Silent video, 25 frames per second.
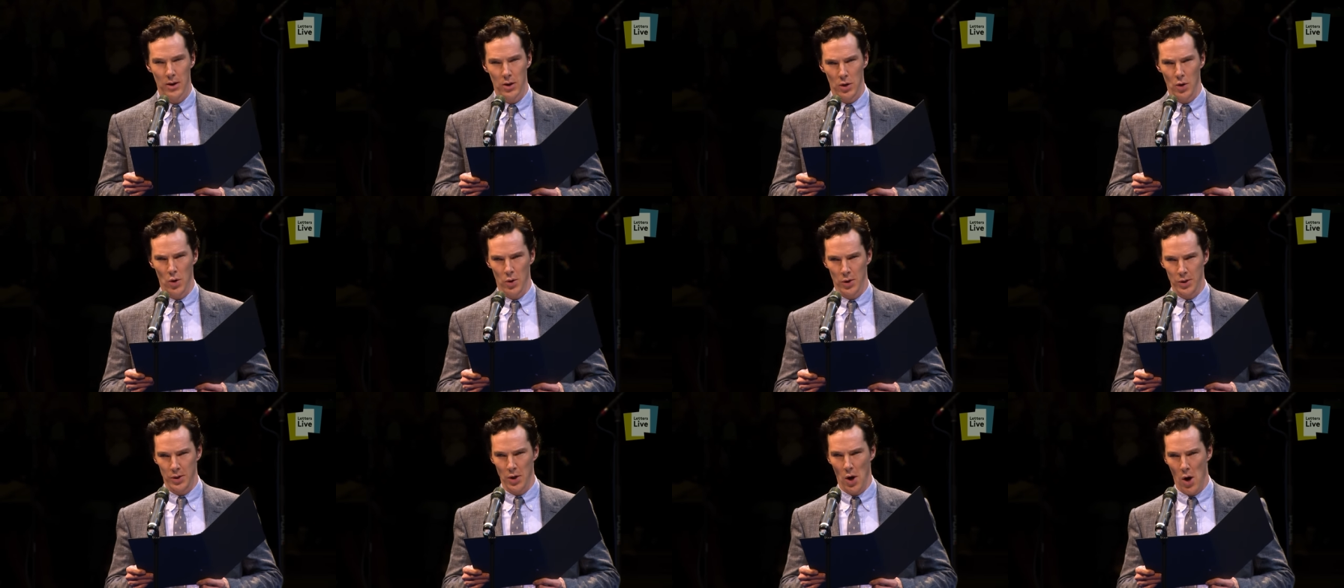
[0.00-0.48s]

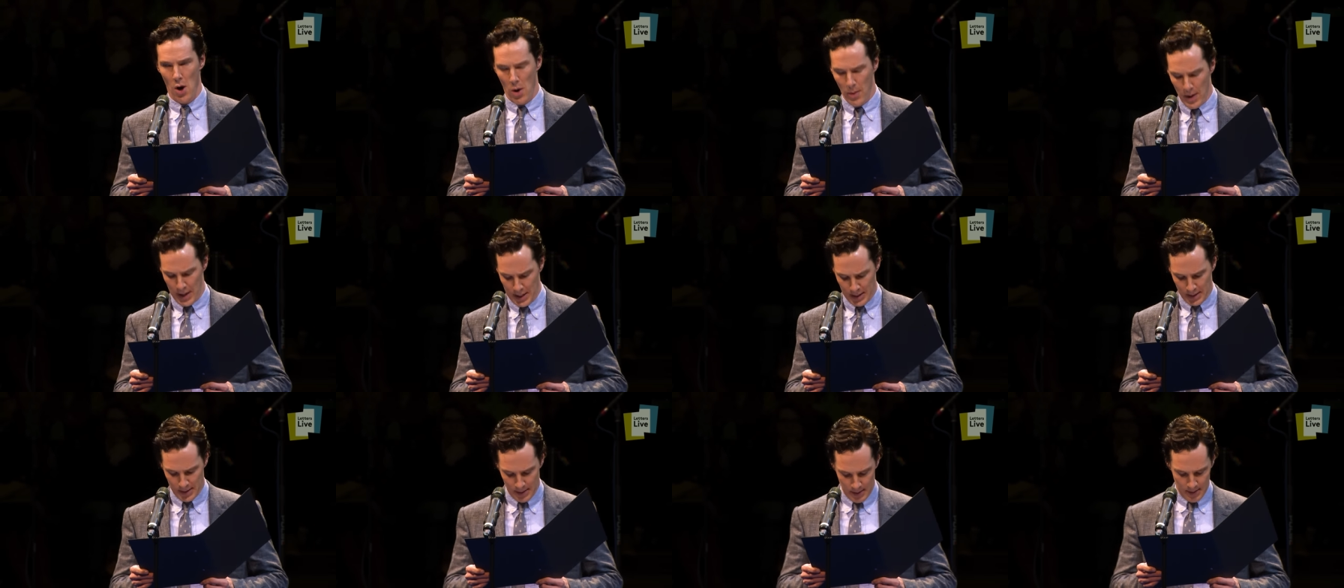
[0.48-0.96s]
Yours
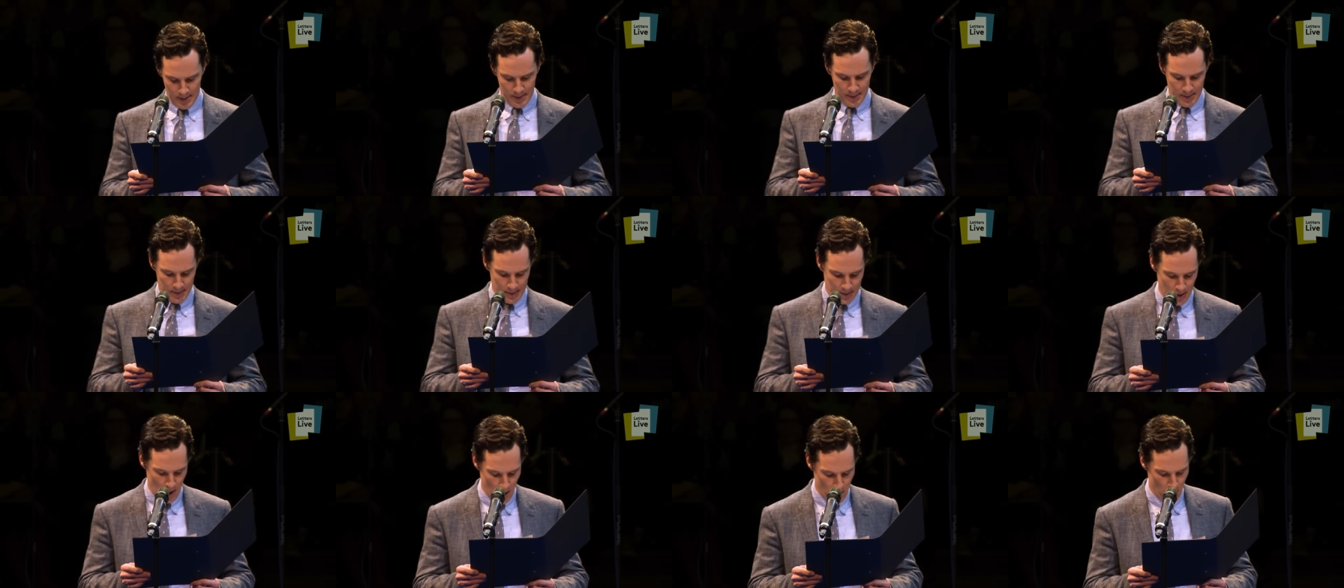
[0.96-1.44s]
always,
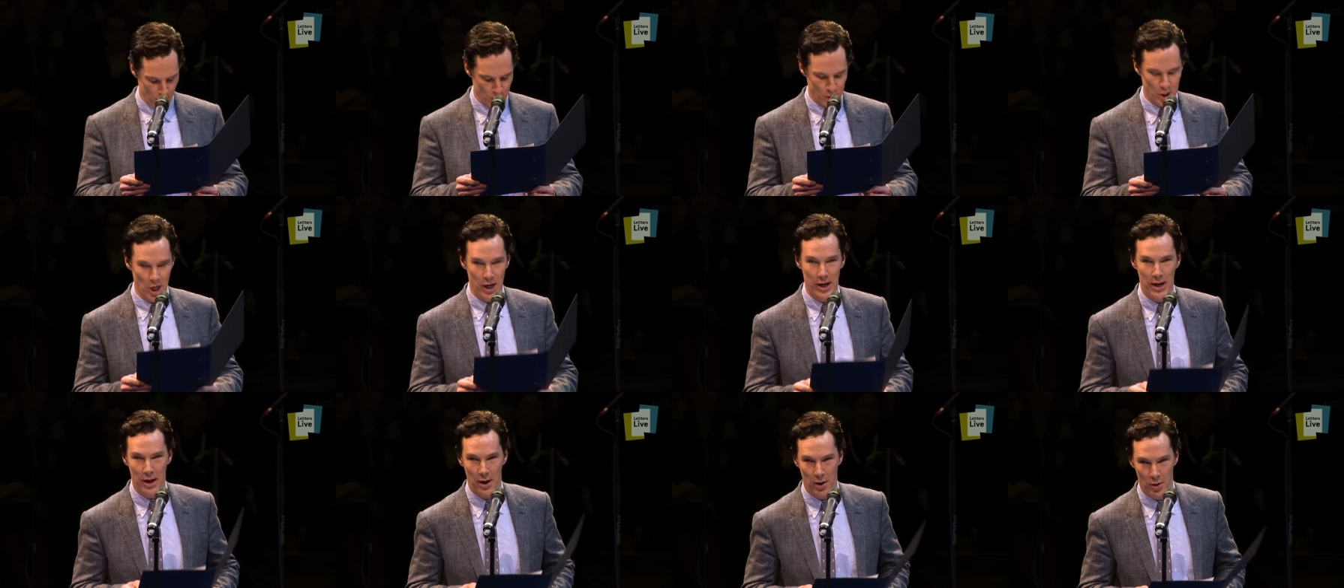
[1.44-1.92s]

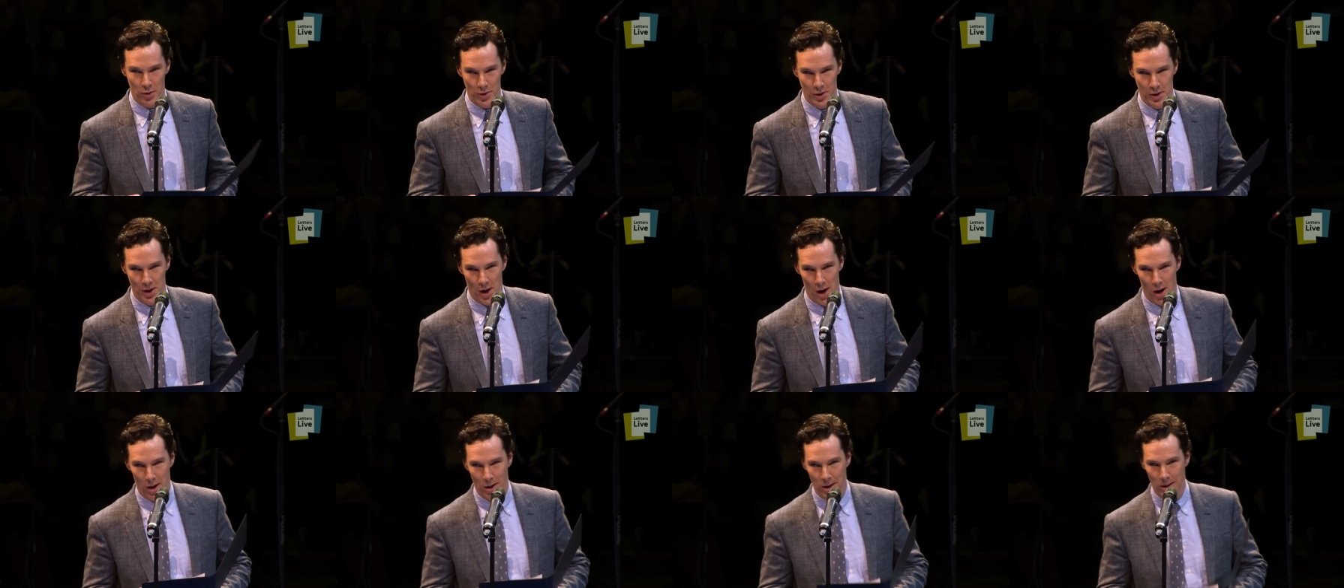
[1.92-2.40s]
R.J.
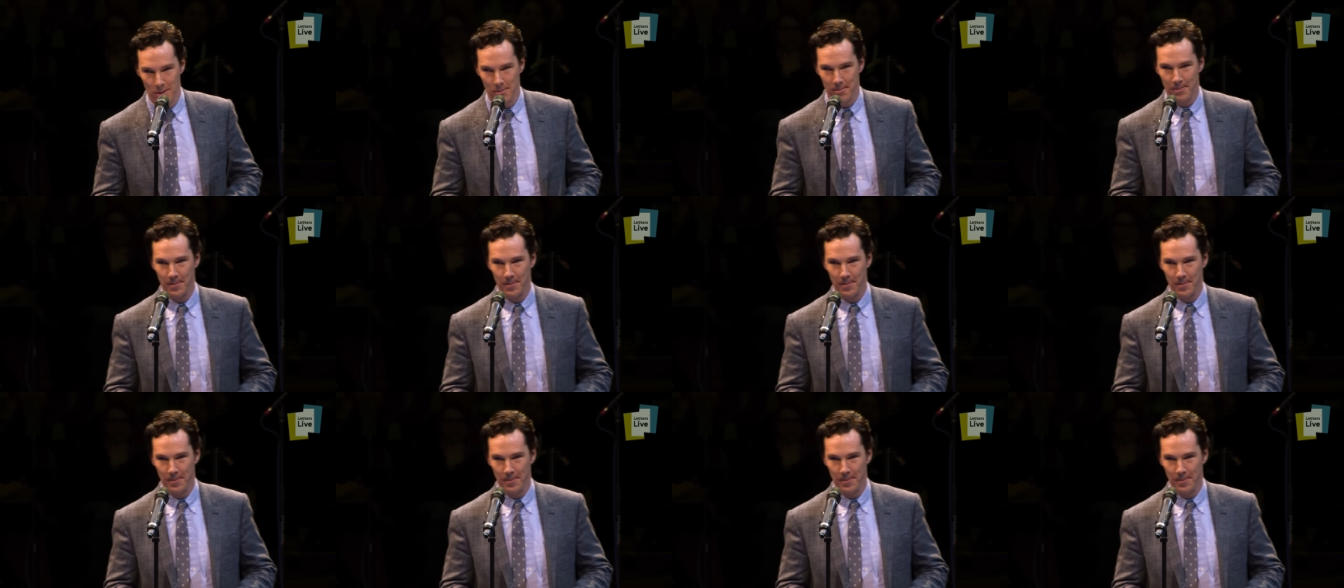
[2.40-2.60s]
Ingersoll.